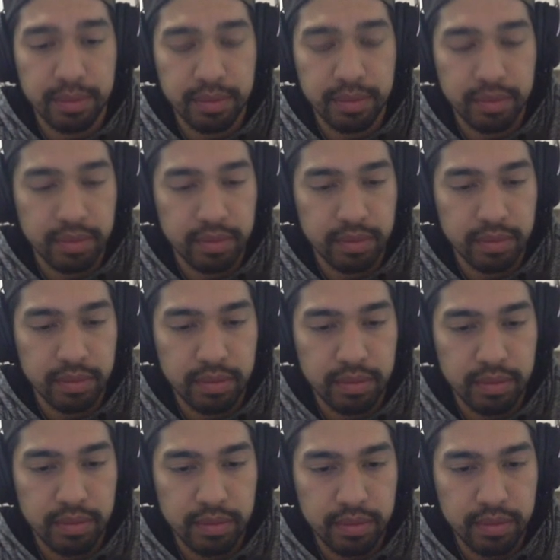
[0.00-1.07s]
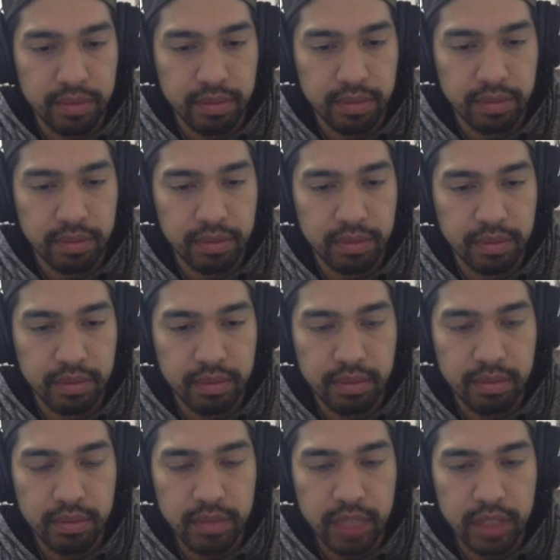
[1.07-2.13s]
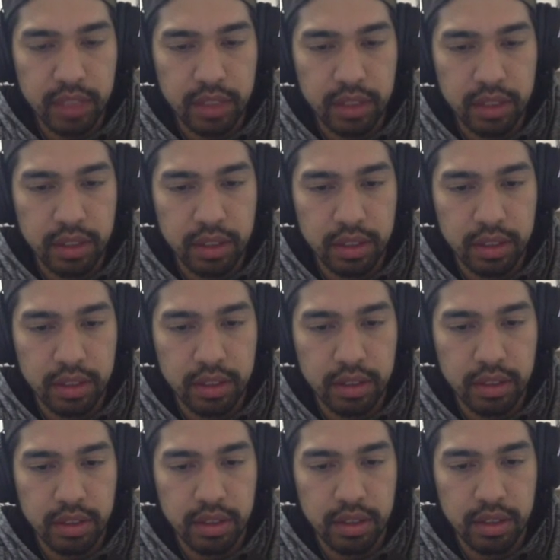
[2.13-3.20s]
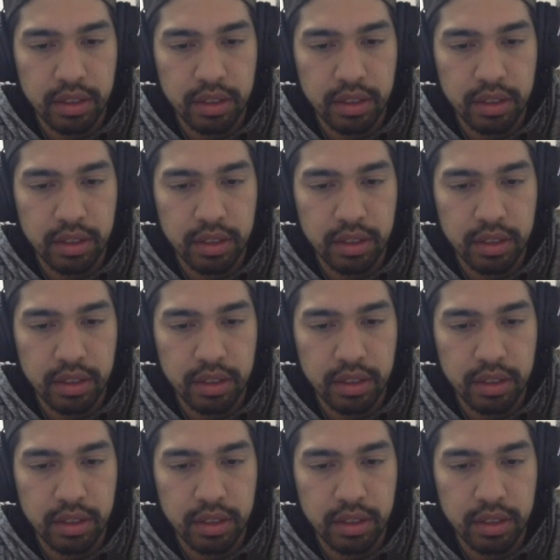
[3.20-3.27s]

(silence)